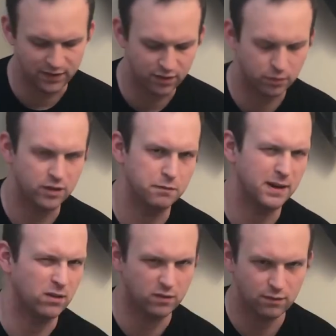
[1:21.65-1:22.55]
This runs
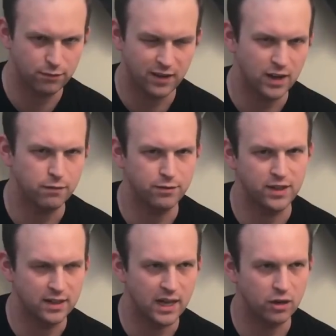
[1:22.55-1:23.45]
about $10 or
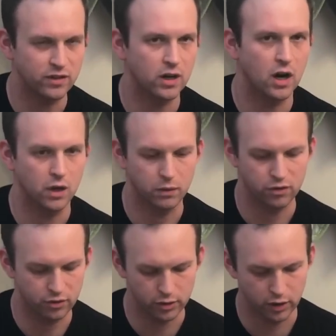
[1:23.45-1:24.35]
$15 at a hardware
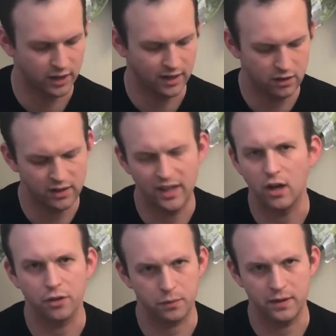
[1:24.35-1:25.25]
store, and you get
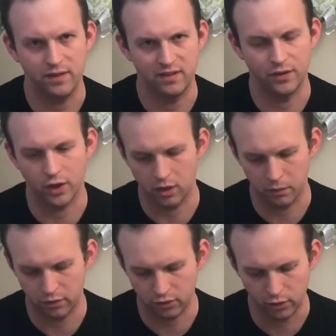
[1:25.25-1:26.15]
all 3 of these at the
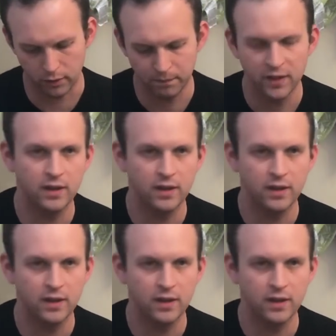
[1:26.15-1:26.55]
hardware store.